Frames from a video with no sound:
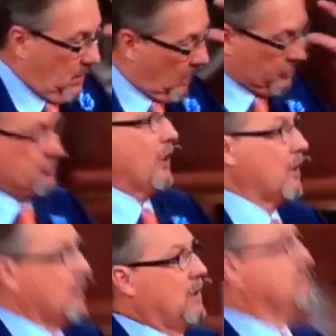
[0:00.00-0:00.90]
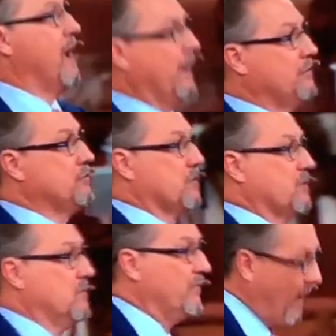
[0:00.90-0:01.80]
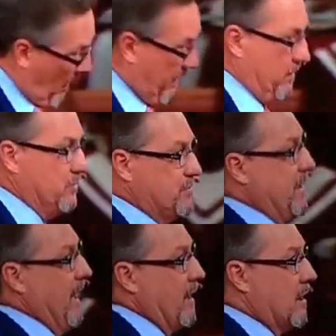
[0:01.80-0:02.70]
a struggling evangelist from Faraday, Louisiana,